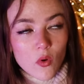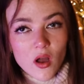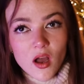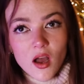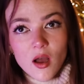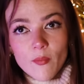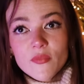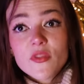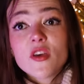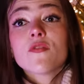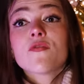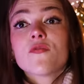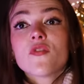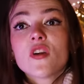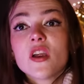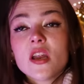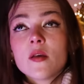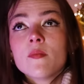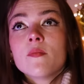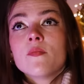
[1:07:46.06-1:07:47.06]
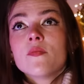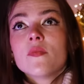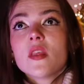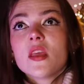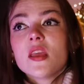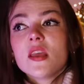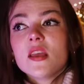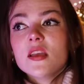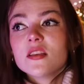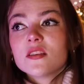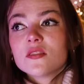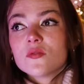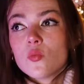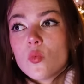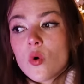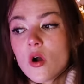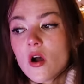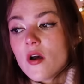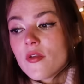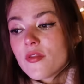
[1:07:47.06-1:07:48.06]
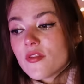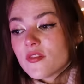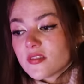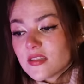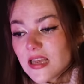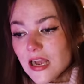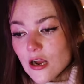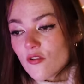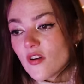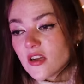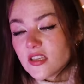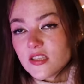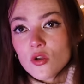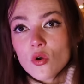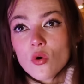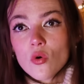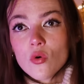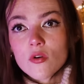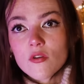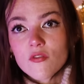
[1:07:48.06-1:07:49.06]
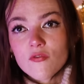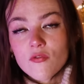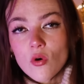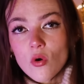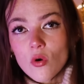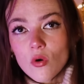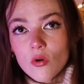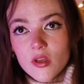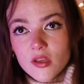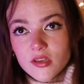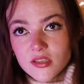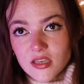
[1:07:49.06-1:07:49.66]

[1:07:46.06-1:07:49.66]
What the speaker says: that freedom is worth sacrificing order for.